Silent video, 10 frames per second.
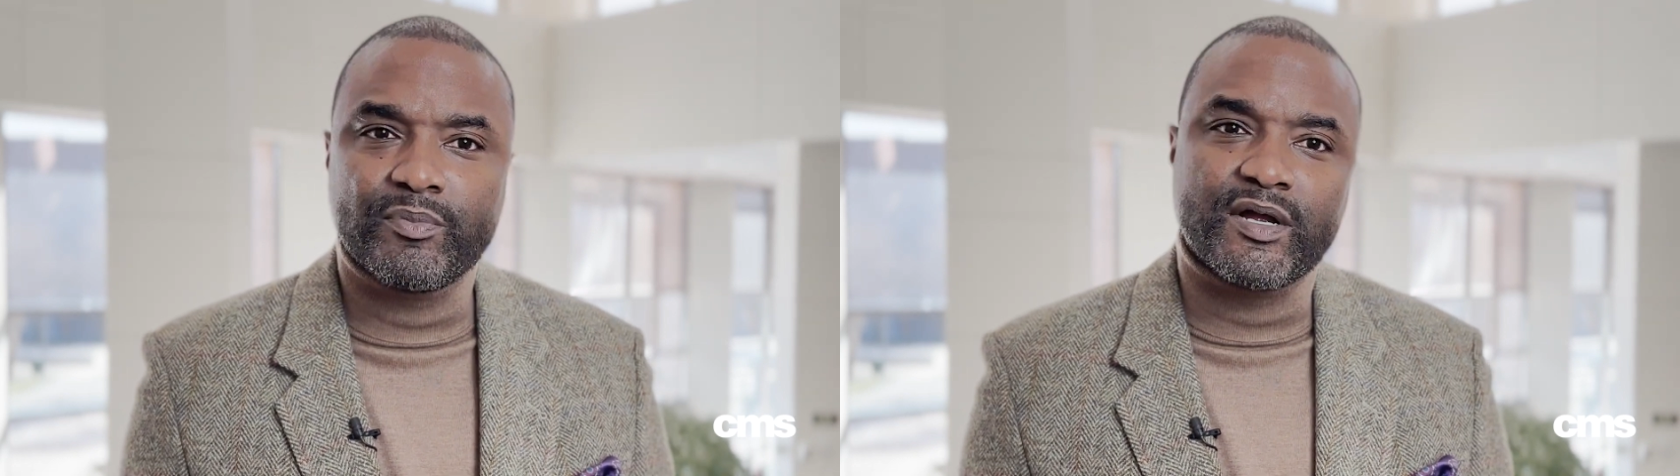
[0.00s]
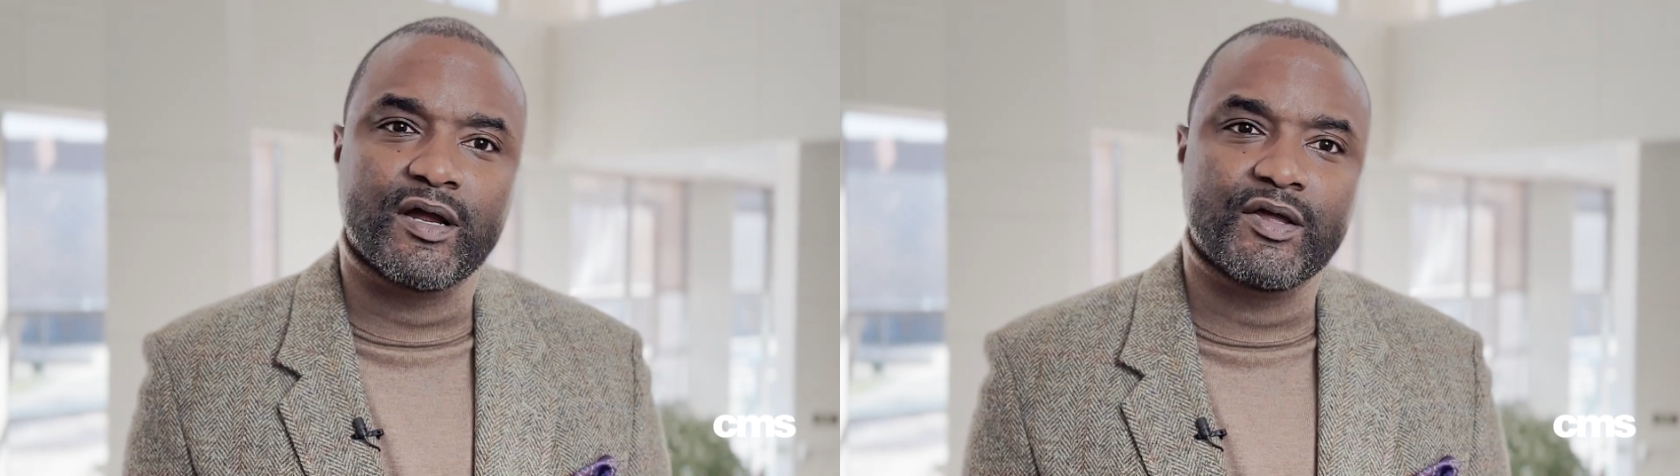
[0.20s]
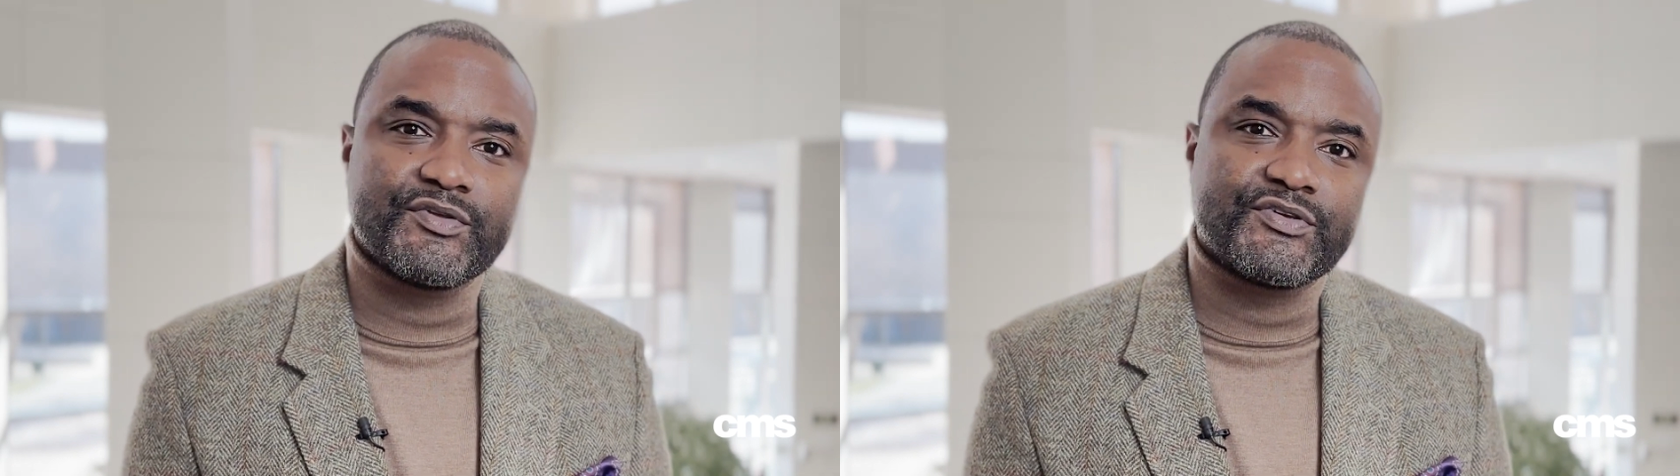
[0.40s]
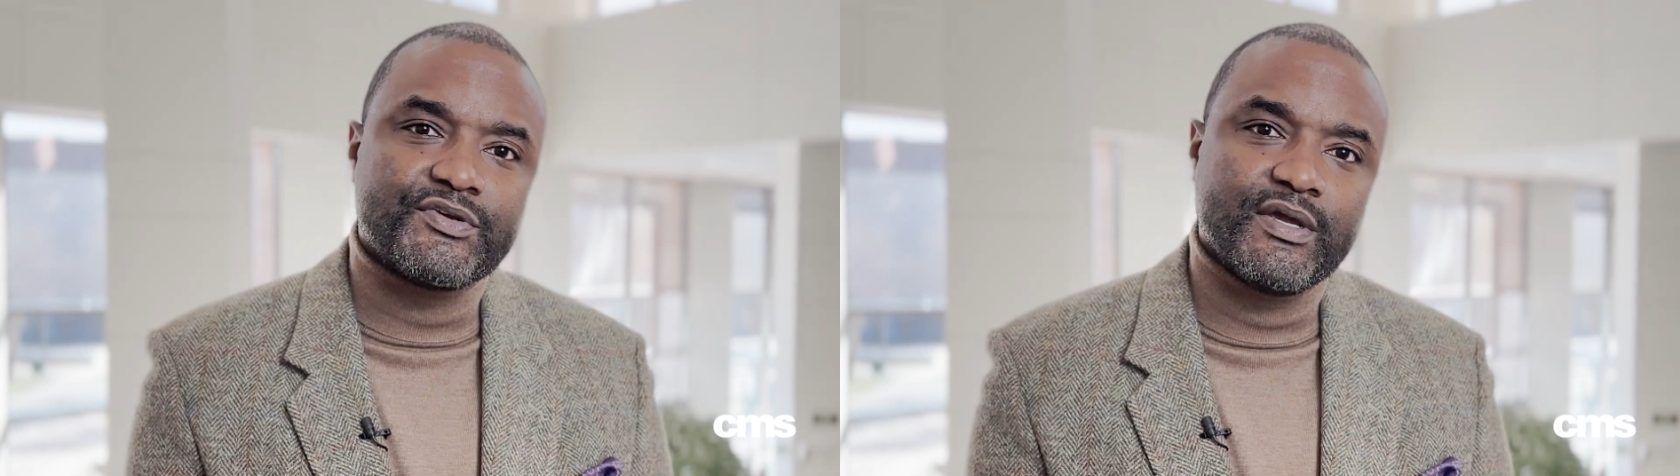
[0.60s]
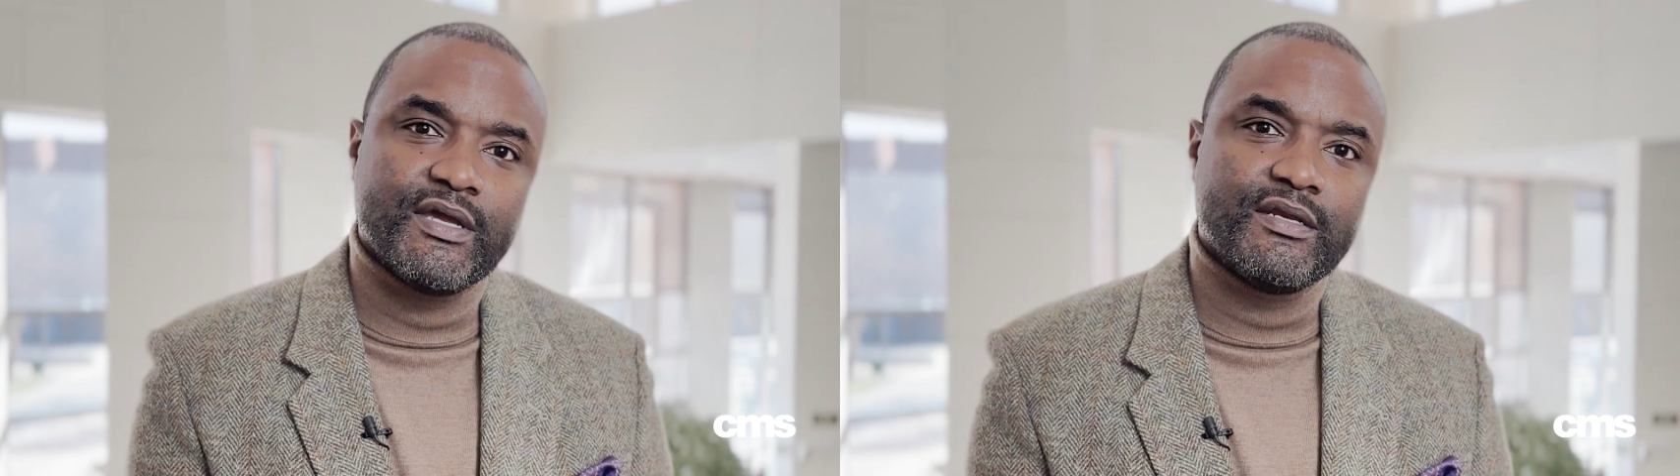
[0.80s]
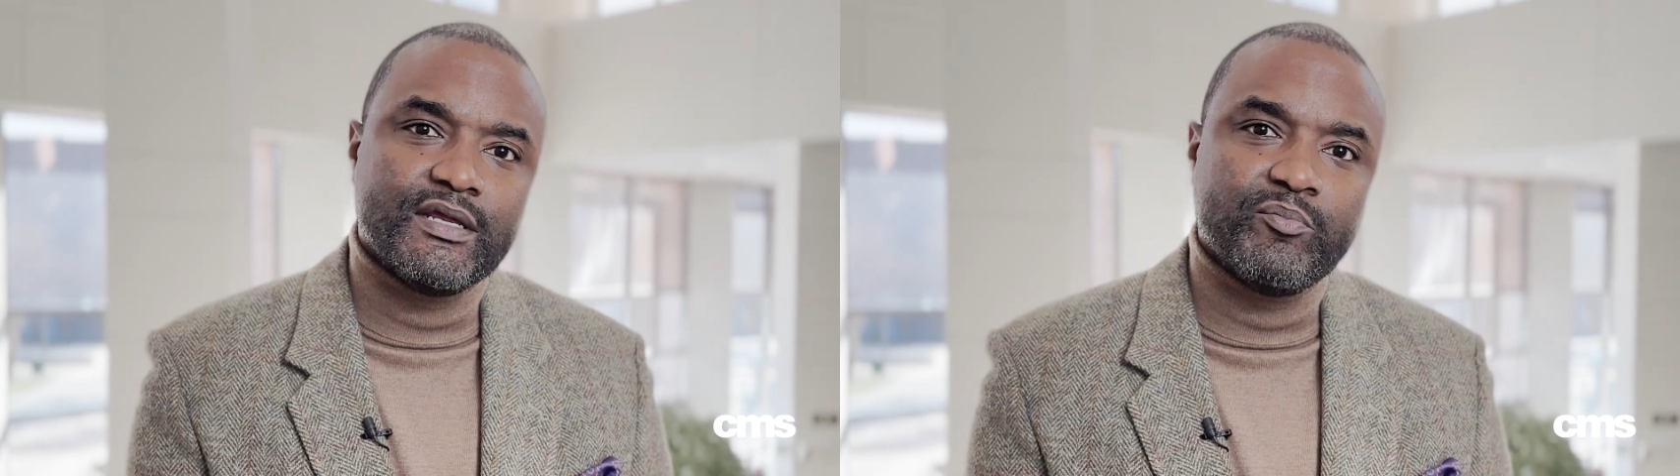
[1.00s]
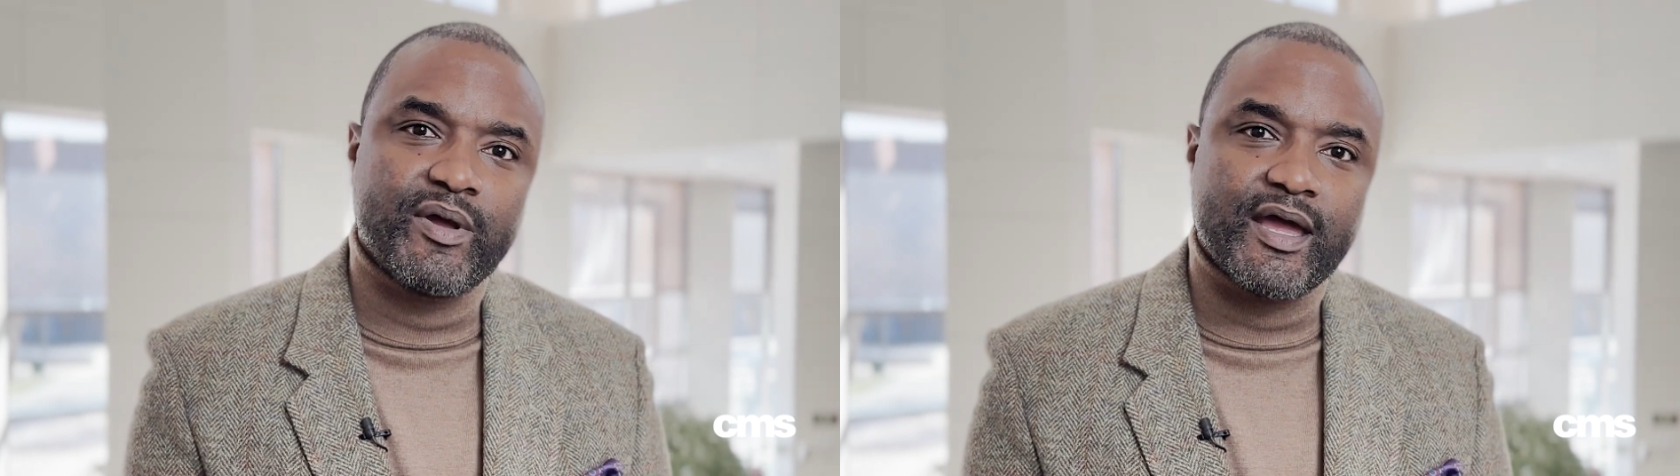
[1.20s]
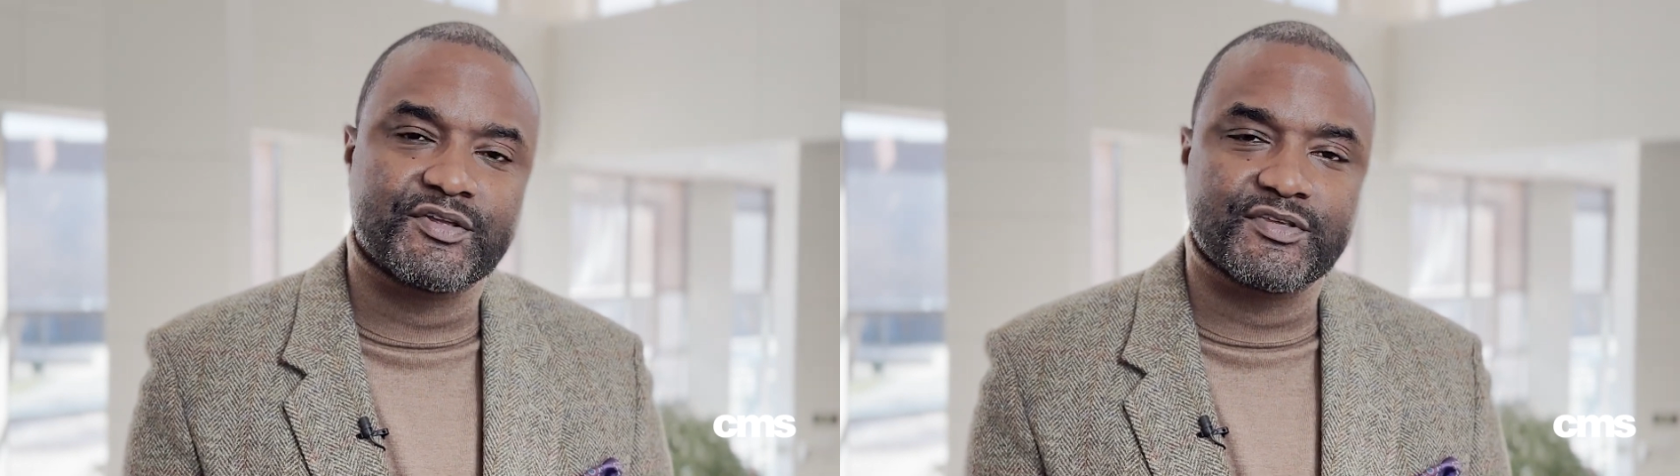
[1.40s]
because it
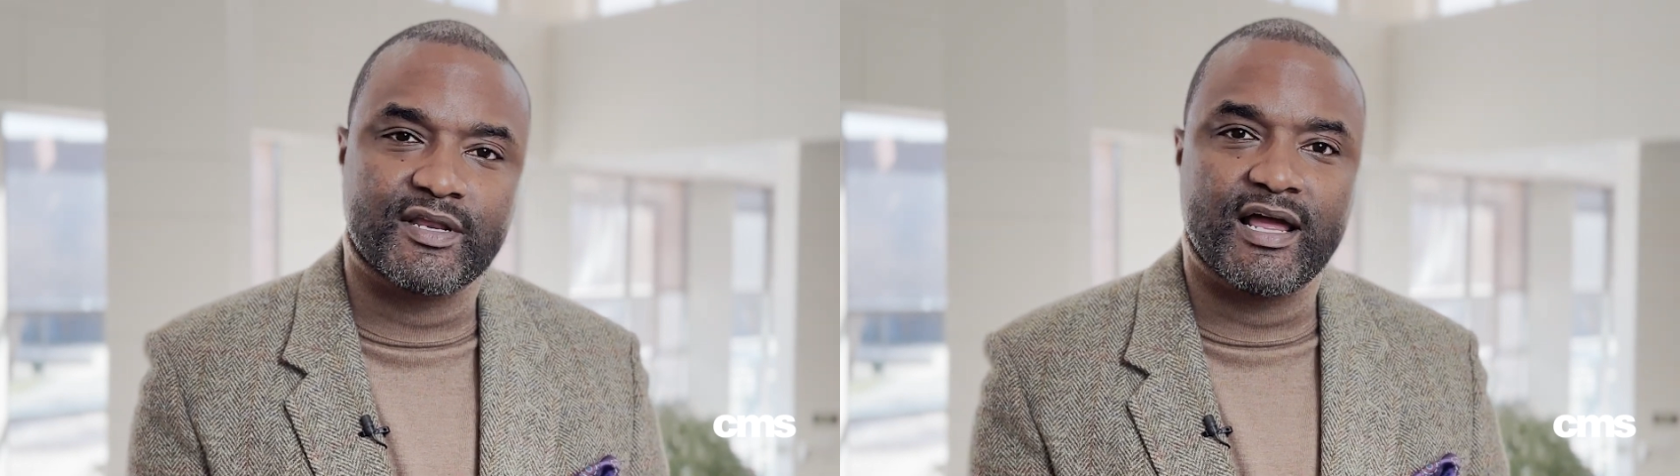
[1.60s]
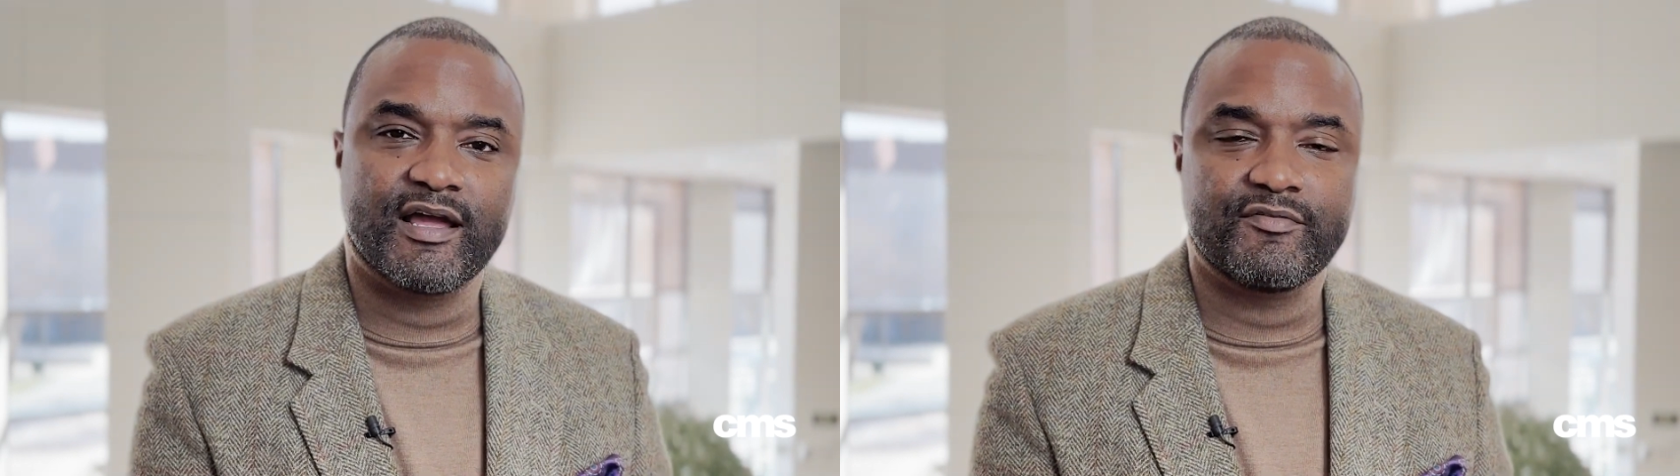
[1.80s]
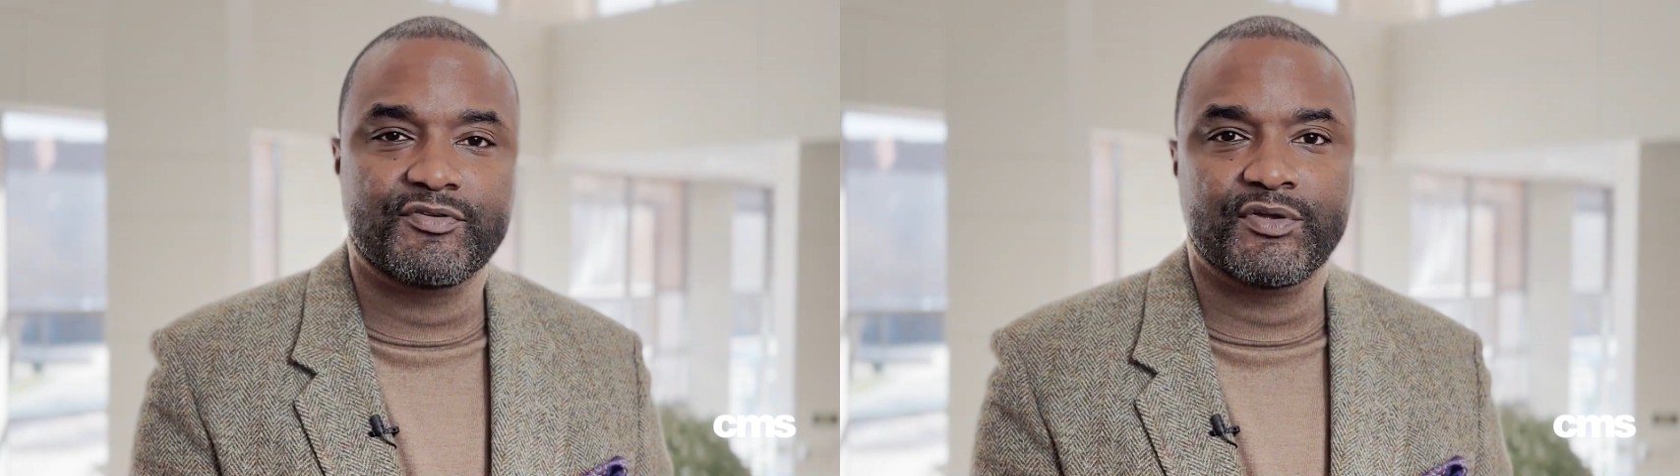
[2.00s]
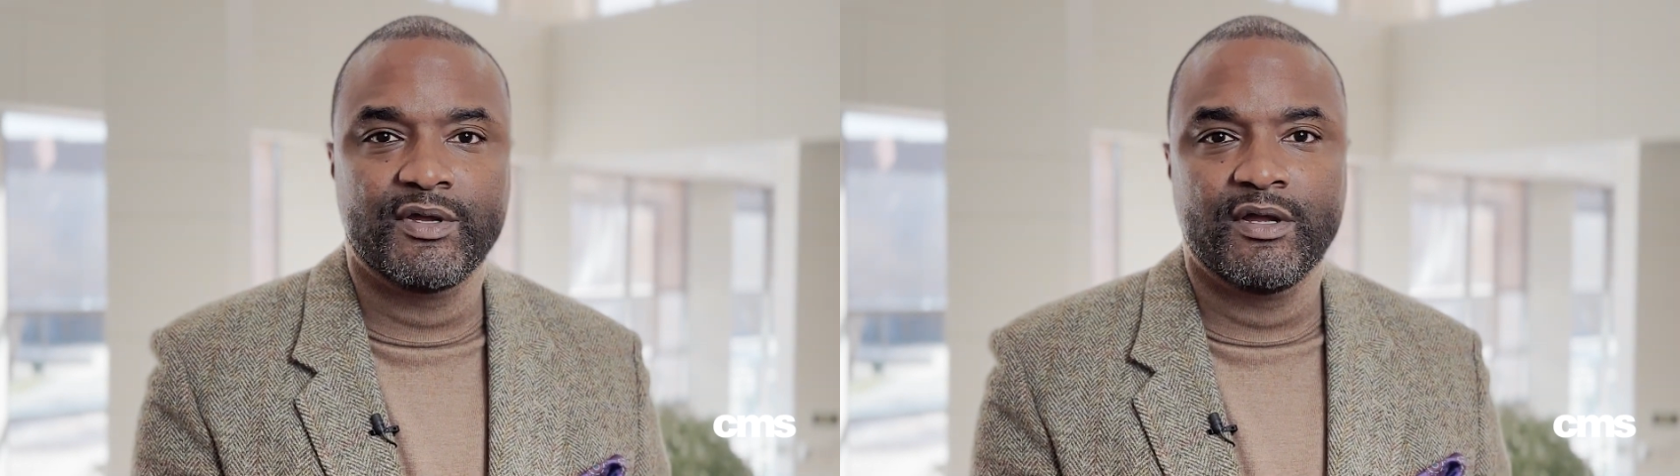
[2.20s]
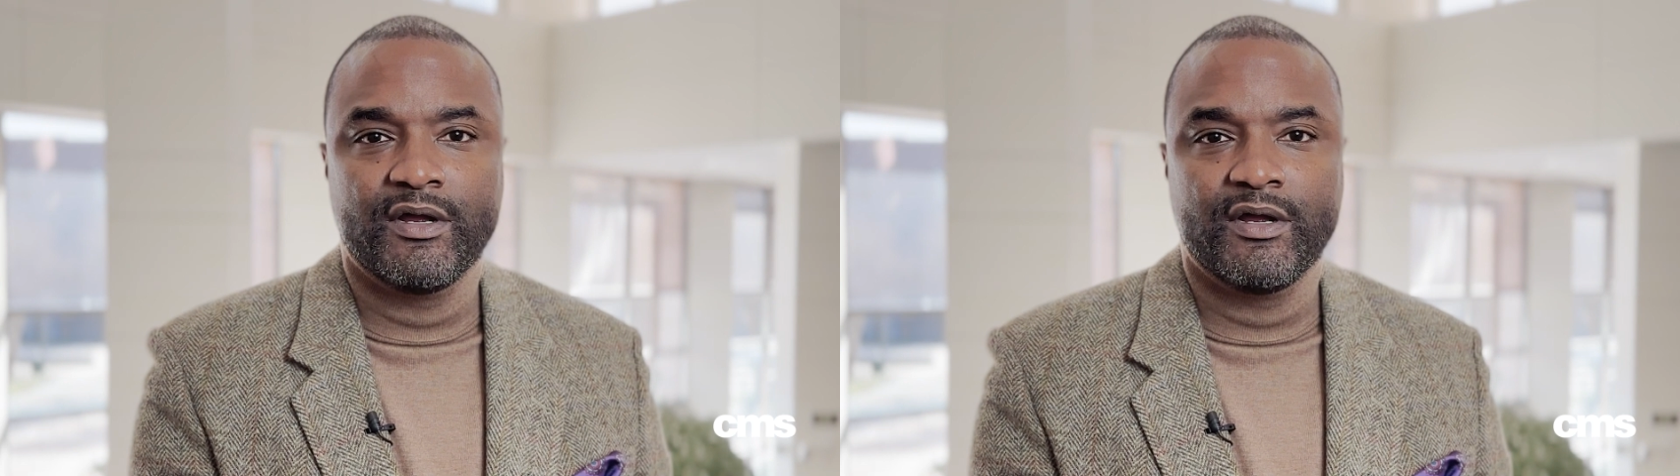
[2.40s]
impacts the lives